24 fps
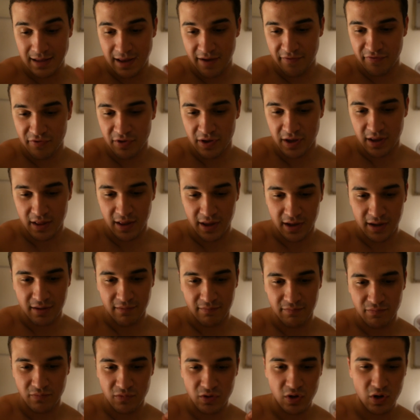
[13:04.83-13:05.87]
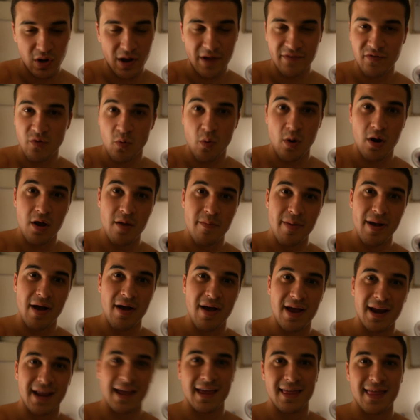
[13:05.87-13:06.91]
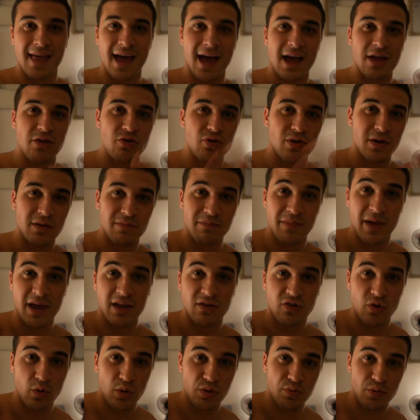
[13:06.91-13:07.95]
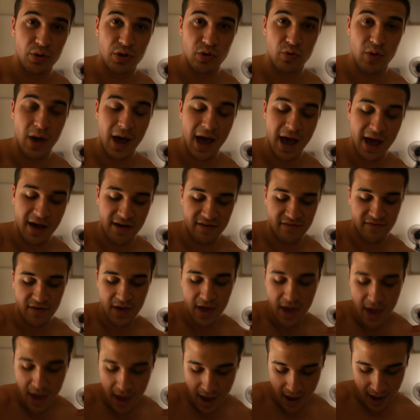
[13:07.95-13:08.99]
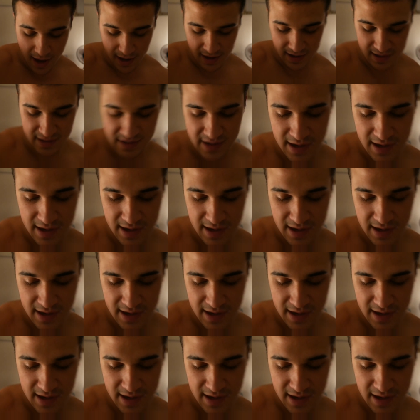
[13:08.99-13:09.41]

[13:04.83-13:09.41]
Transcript: definitely like you don't have to worry about any of that. You can make do with what you have. And